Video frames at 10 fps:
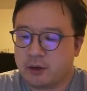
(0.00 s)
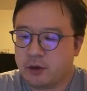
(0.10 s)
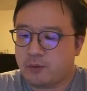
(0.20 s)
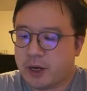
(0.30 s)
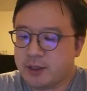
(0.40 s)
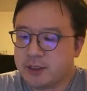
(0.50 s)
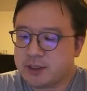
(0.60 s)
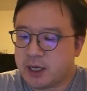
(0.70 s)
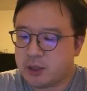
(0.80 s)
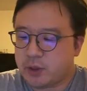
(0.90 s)
then on your right hand
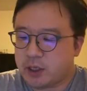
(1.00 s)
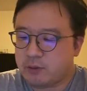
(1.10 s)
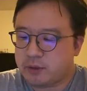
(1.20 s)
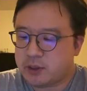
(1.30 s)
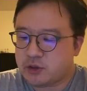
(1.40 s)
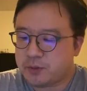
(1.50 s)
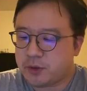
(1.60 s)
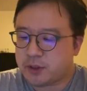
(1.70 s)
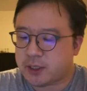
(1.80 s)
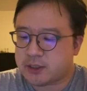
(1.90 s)
side, we can
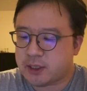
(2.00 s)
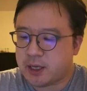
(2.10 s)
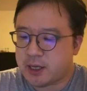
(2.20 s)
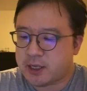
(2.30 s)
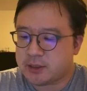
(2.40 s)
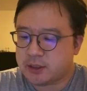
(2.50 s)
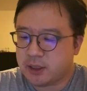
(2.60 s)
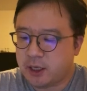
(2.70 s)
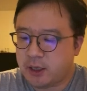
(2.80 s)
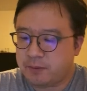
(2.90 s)
distribute this as
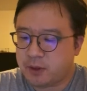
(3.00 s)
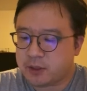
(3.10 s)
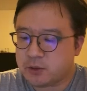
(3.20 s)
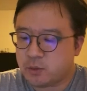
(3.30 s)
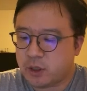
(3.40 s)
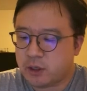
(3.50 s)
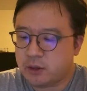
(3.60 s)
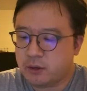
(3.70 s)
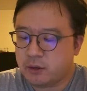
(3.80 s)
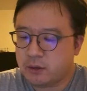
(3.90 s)
k plus
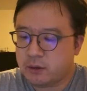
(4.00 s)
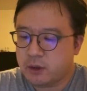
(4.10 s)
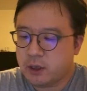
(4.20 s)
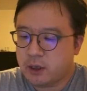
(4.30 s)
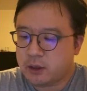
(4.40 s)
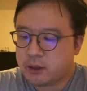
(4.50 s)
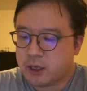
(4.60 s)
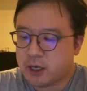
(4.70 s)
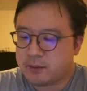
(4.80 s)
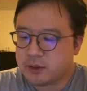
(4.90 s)
1
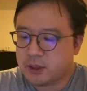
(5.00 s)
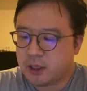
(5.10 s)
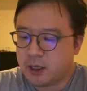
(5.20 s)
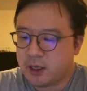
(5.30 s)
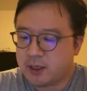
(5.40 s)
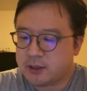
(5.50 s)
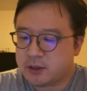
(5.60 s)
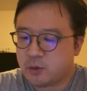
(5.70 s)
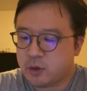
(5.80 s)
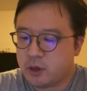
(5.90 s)
times k
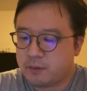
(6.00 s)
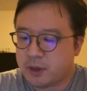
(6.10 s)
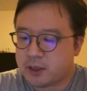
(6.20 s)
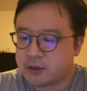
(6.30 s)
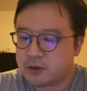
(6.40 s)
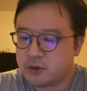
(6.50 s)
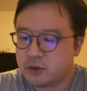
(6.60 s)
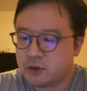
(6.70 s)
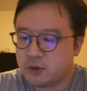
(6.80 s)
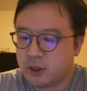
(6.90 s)
squared minus
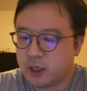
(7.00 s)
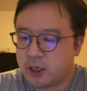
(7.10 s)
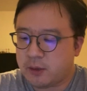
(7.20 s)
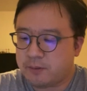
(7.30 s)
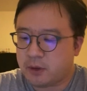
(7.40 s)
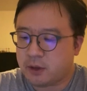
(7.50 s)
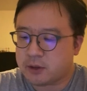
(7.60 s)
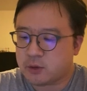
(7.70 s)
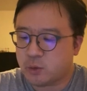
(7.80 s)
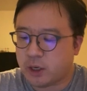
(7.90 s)
2k
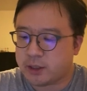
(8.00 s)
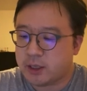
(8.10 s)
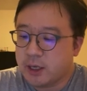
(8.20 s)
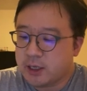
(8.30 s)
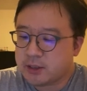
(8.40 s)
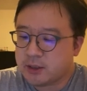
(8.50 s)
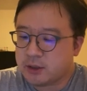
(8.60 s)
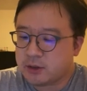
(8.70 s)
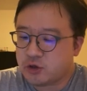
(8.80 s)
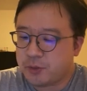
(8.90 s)
plus 1.
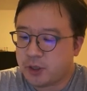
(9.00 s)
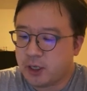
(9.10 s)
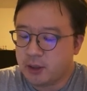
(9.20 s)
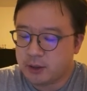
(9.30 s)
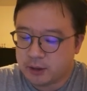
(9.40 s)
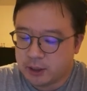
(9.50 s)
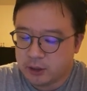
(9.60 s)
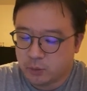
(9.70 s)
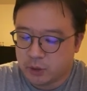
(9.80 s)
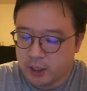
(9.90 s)
Still distributing, then
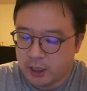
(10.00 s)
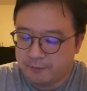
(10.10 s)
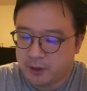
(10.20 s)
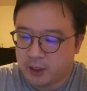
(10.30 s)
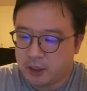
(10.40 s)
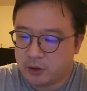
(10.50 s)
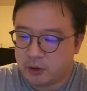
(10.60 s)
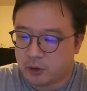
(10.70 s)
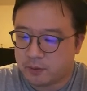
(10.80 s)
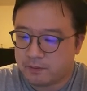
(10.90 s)
you will have k
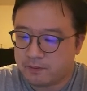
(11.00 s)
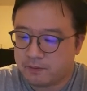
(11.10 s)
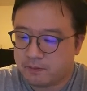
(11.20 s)
cubed,